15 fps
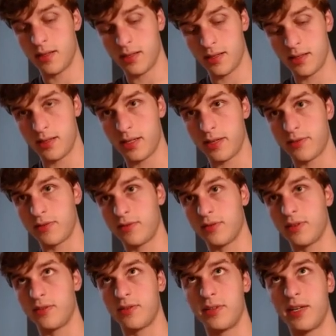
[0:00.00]
uh, like
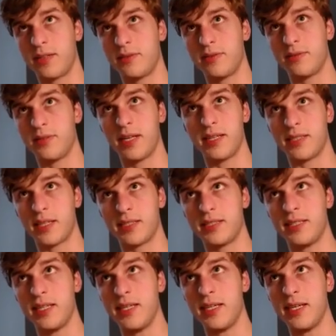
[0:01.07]
for, for, like things like
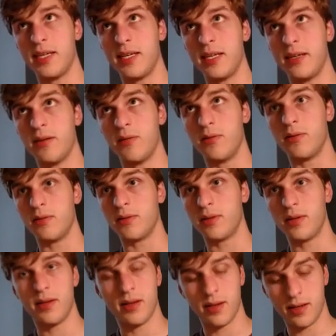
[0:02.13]
cd or
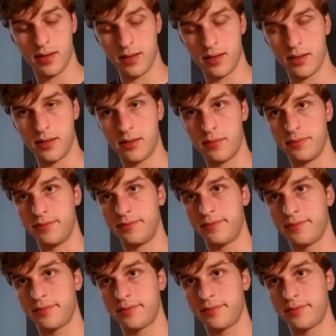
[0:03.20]
um,